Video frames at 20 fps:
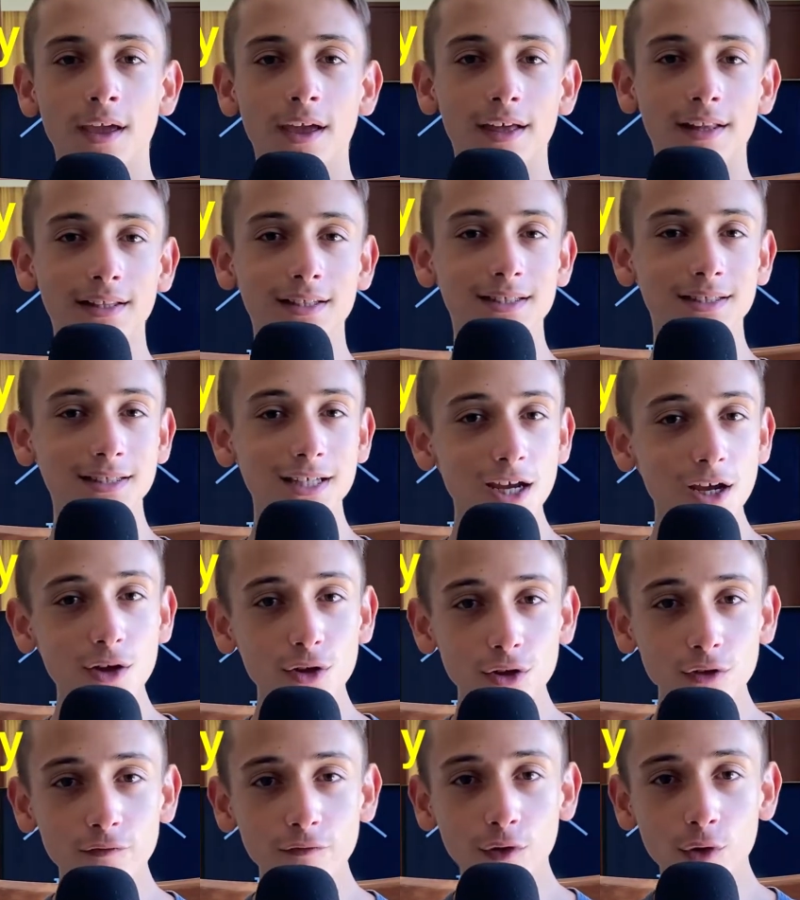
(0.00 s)
and
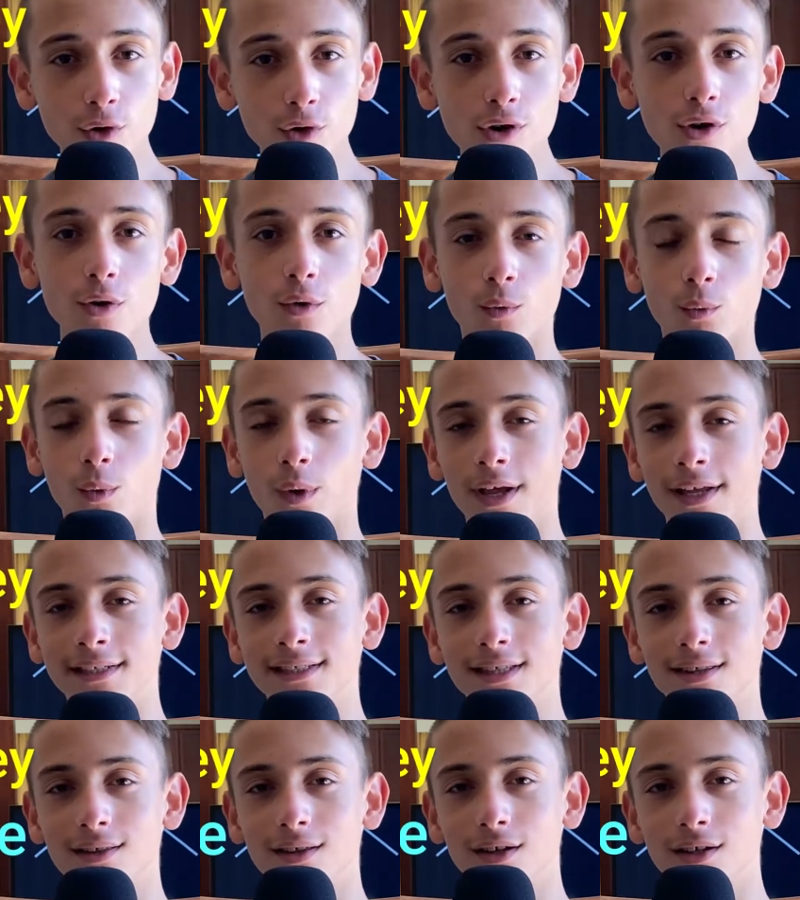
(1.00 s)
second of all
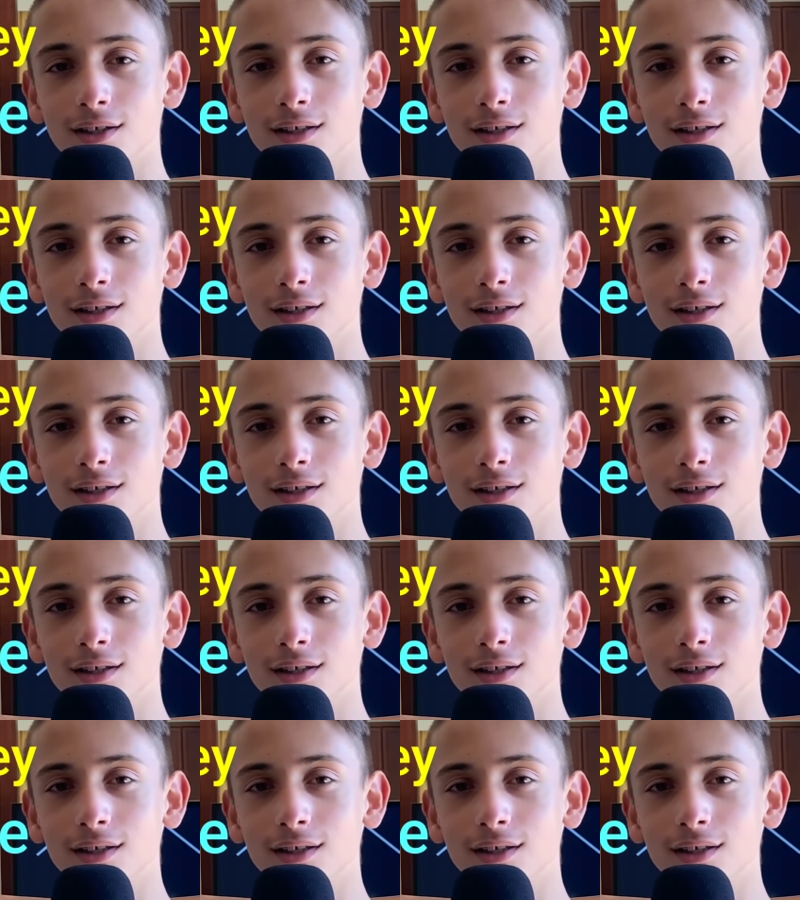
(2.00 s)
wasted their